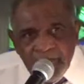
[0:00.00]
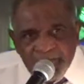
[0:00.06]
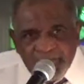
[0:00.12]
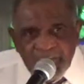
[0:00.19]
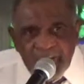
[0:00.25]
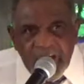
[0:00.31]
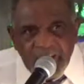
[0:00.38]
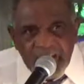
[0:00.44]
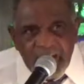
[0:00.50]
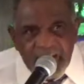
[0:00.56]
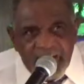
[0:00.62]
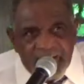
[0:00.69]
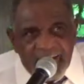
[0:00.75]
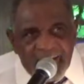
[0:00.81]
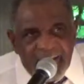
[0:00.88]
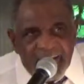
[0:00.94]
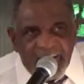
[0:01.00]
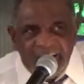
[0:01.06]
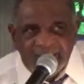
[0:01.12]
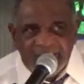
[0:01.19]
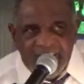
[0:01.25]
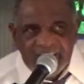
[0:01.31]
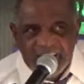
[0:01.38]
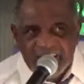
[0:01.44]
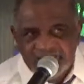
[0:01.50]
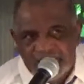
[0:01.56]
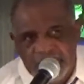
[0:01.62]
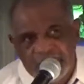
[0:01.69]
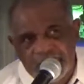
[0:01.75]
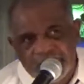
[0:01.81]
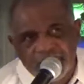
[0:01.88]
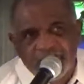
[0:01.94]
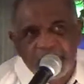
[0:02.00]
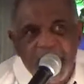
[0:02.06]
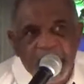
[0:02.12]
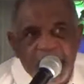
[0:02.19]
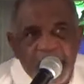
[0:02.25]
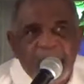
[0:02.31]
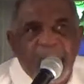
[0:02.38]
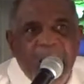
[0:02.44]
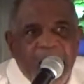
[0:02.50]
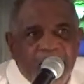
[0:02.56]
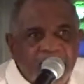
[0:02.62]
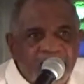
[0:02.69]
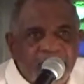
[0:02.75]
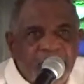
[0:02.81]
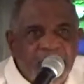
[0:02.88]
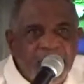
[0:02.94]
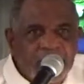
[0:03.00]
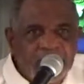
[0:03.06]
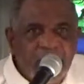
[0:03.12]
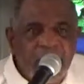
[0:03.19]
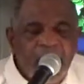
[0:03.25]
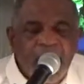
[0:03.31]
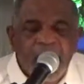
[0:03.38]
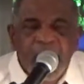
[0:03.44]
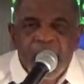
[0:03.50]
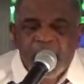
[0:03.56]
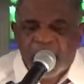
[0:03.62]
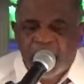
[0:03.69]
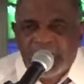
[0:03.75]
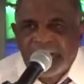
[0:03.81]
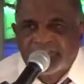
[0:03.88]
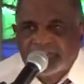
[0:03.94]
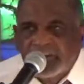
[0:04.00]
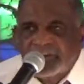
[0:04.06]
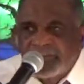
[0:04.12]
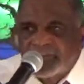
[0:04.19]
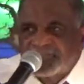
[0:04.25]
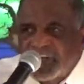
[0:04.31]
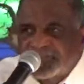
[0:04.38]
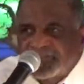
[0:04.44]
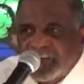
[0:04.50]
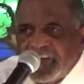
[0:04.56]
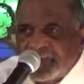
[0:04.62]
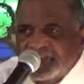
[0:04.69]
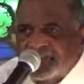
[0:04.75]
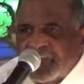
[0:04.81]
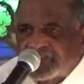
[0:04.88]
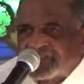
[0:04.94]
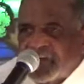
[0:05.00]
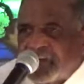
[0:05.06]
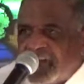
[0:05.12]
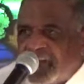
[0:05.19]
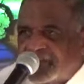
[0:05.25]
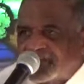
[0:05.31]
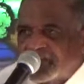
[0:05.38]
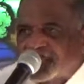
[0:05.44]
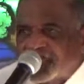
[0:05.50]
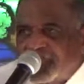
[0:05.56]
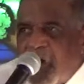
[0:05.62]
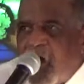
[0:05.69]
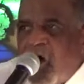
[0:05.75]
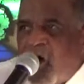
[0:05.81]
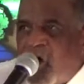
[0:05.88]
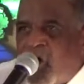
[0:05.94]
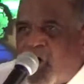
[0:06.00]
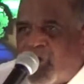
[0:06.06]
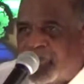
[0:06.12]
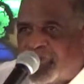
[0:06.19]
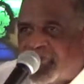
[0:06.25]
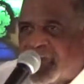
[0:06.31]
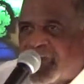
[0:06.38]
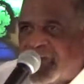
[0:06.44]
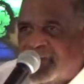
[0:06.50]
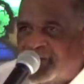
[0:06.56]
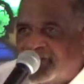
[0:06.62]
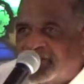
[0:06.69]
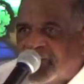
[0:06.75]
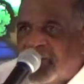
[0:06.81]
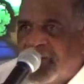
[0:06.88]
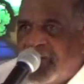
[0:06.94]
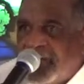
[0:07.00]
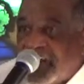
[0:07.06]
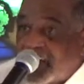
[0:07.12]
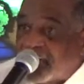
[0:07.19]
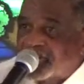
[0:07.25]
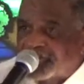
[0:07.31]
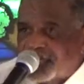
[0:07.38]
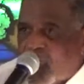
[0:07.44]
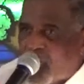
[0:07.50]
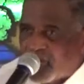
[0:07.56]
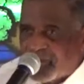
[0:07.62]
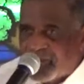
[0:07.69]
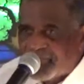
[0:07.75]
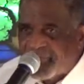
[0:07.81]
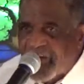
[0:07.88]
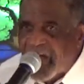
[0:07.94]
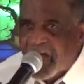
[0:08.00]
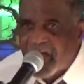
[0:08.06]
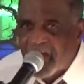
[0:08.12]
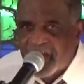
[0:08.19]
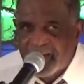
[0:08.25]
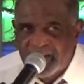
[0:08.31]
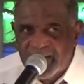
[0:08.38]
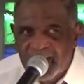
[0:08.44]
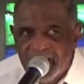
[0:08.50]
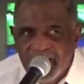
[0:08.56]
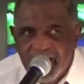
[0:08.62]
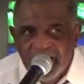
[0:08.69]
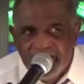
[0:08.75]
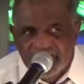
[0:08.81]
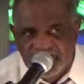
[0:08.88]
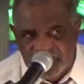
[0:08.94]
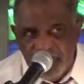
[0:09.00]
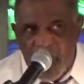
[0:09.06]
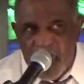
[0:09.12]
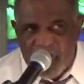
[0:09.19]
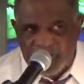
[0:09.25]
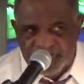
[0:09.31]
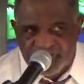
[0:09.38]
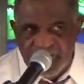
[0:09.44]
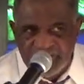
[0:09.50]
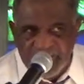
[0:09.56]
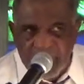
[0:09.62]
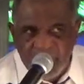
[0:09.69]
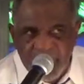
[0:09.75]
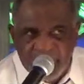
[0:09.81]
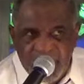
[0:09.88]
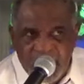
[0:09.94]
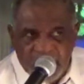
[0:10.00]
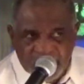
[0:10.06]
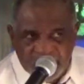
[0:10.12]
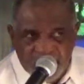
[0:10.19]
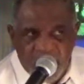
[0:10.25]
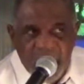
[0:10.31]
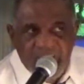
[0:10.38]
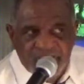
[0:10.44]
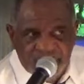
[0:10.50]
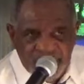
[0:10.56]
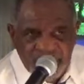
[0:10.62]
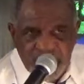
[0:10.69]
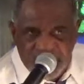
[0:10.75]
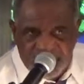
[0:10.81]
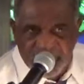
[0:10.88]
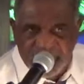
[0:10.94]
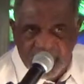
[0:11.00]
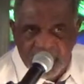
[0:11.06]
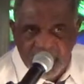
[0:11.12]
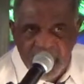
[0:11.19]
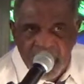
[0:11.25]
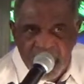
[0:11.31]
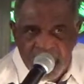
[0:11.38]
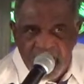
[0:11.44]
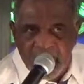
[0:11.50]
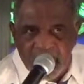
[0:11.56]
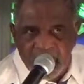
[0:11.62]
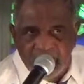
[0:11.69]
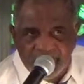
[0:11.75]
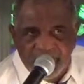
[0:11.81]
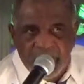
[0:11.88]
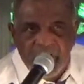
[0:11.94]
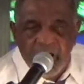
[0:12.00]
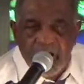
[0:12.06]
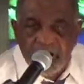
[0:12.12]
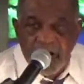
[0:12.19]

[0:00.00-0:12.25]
You see, that's the minor things. But it's the small things that spoil the vine. The small sins that we think are so insignificant. You see, ain't